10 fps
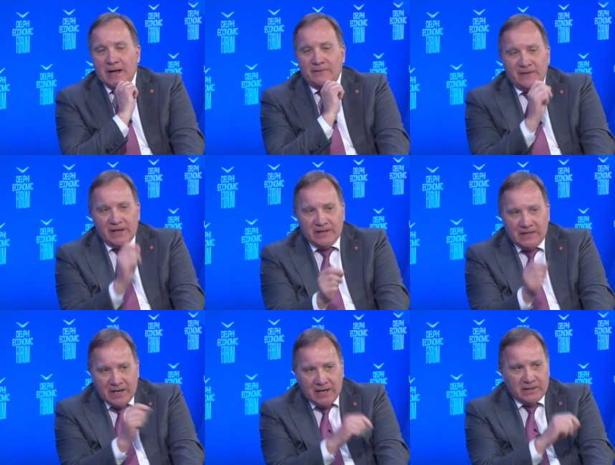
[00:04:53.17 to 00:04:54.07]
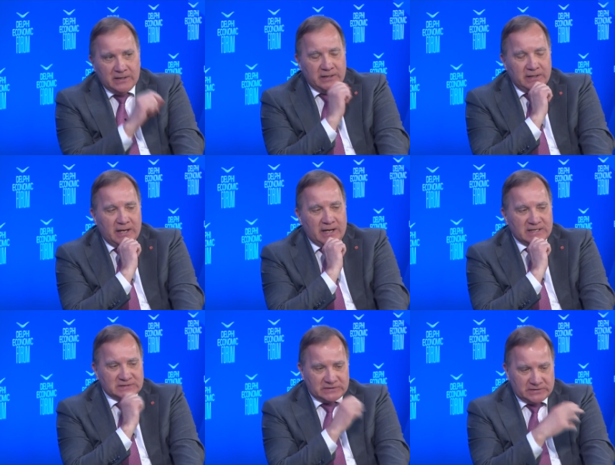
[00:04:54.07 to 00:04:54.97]
And then he
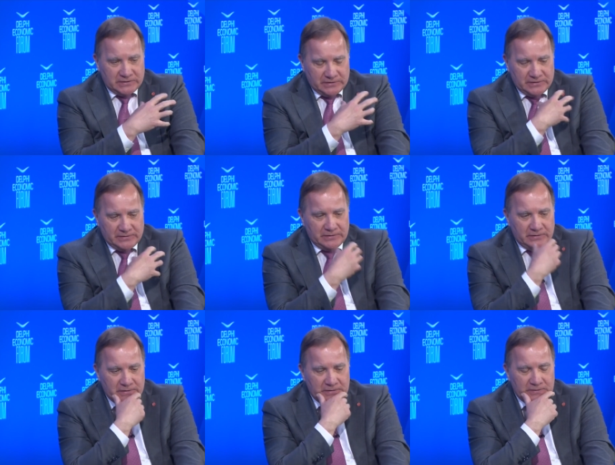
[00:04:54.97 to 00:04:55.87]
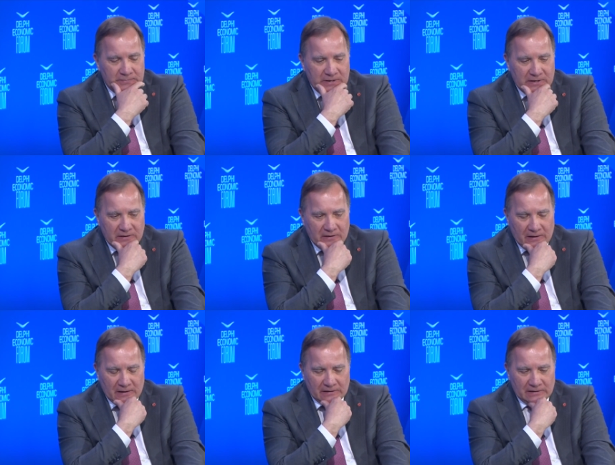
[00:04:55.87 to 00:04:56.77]
asked me
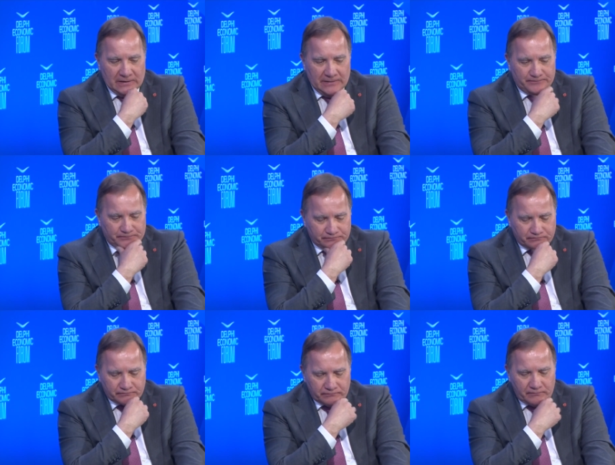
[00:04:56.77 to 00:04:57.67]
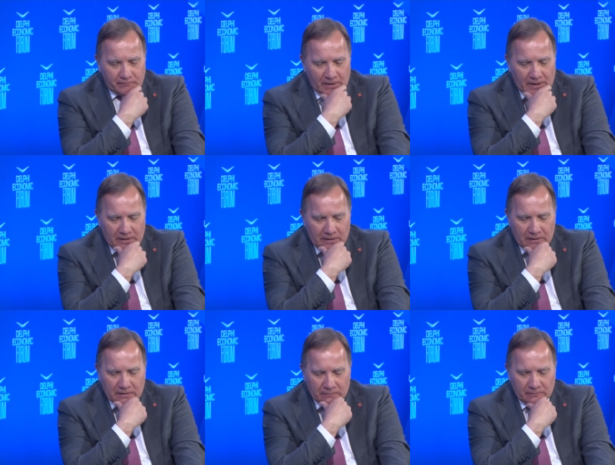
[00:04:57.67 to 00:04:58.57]
and
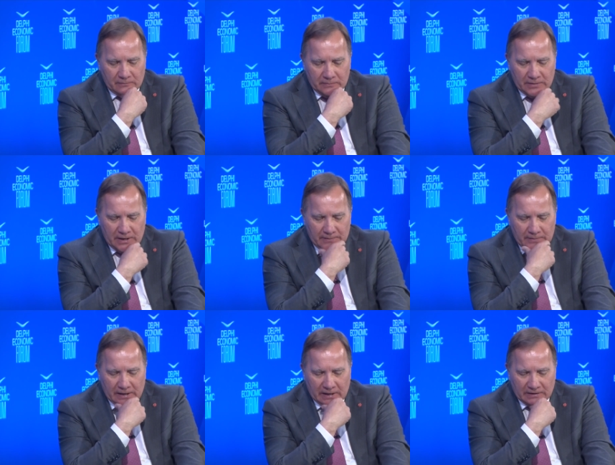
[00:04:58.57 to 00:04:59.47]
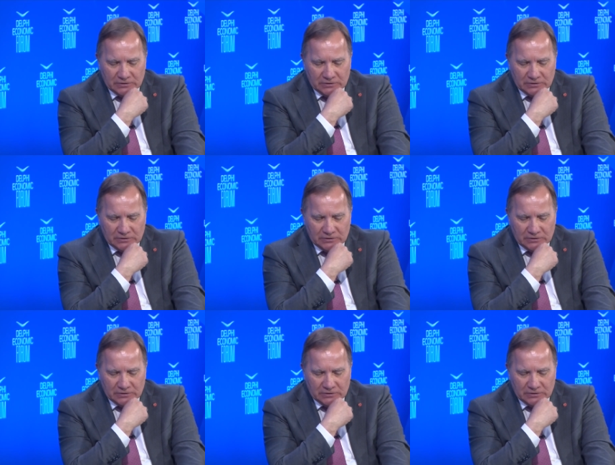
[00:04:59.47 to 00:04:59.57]
Madam Ellen